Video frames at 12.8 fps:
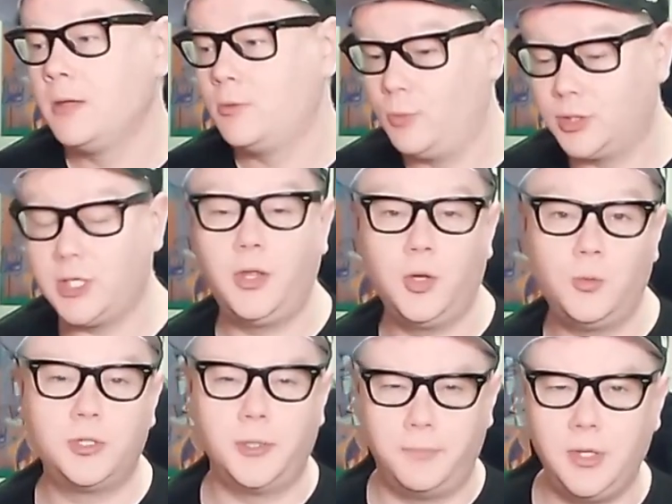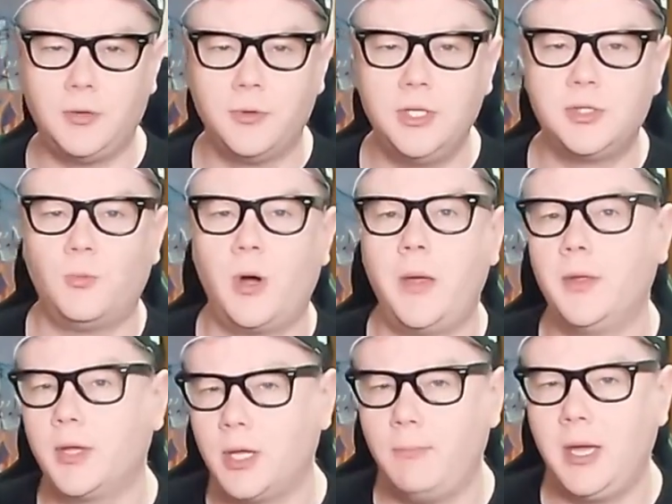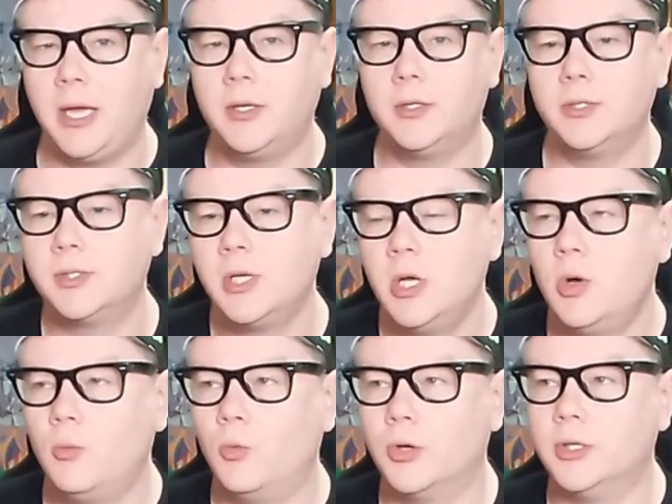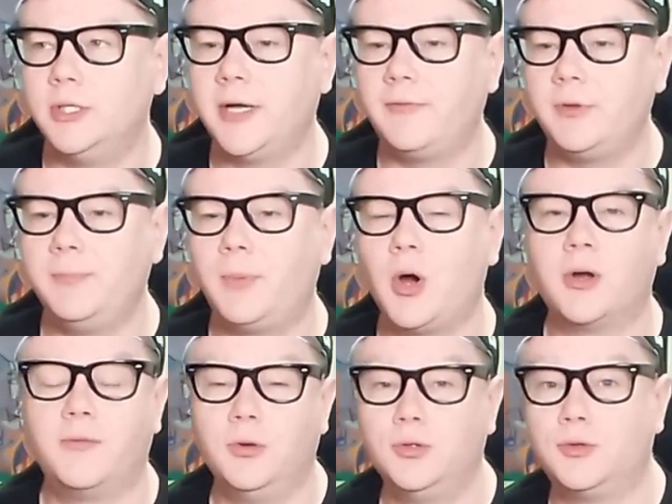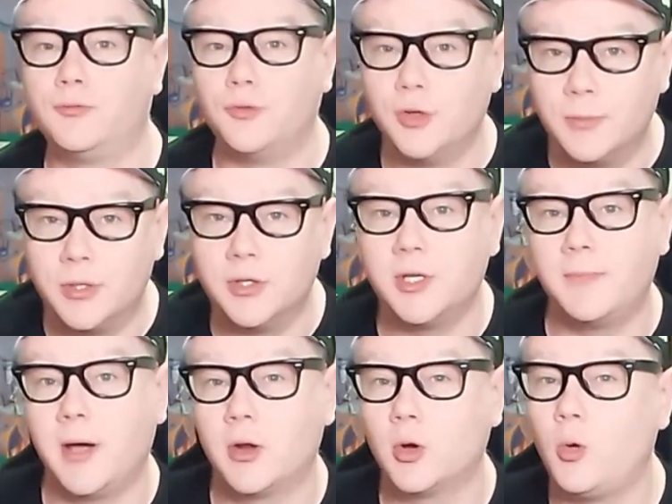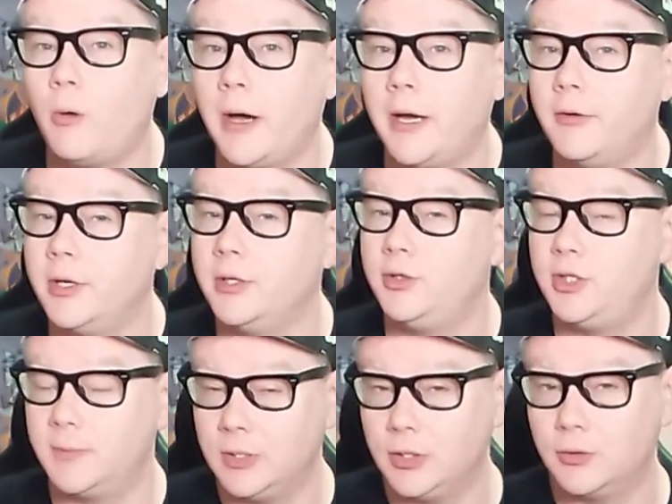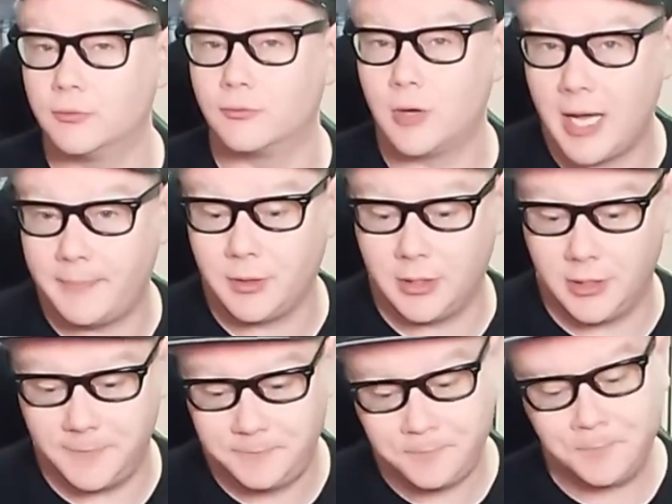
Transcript: which I think was a big reason why the Commanders were definitely part of those rumors about acquiring Jimmy Garoppolo.